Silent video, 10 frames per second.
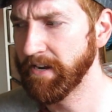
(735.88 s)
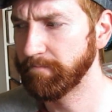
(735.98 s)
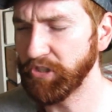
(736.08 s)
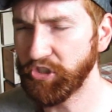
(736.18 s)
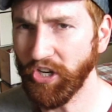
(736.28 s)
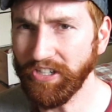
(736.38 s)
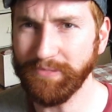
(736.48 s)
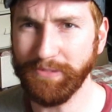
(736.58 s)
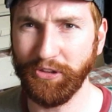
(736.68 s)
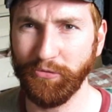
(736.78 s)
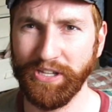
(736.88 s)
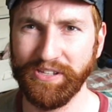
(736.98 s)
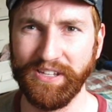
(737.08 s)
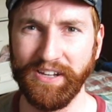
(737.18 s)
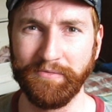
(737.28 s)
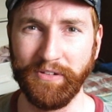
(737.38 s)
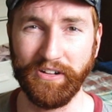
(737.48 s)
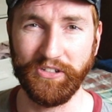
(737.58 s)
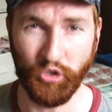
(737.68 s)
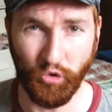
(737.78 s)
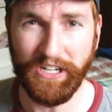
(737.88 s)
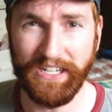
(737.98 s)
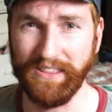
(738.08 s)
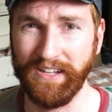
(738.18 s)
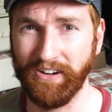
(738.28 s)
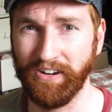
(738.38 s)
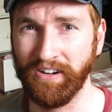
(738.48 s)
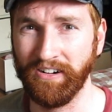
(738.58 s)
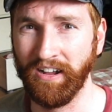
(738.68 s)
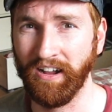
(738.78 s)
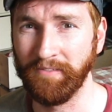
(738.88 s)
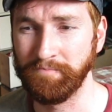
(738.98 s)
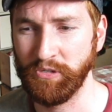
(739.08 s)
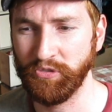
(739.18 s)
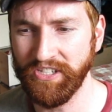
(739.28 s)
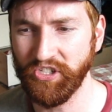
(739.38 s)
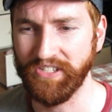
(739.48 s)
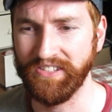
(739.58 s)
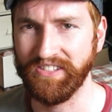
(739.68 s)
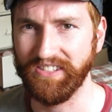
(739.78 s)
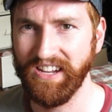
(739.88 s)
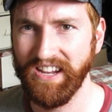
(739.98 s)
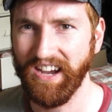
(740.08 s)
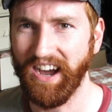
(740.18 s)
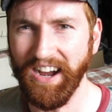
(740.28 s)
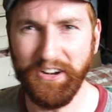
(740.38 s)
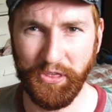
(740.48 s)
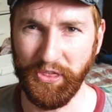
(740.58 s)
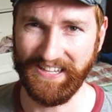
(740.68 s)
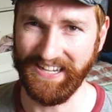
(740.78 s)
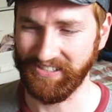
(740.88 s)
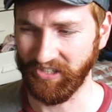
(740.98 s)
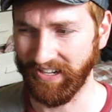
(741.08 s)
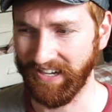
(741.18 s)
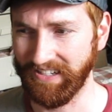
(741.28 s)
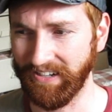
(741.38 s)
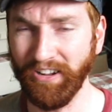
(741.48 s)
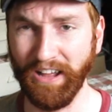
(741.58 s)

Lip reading: But judging by the way that they've treated their musicians, I don't think that's a good idea at all.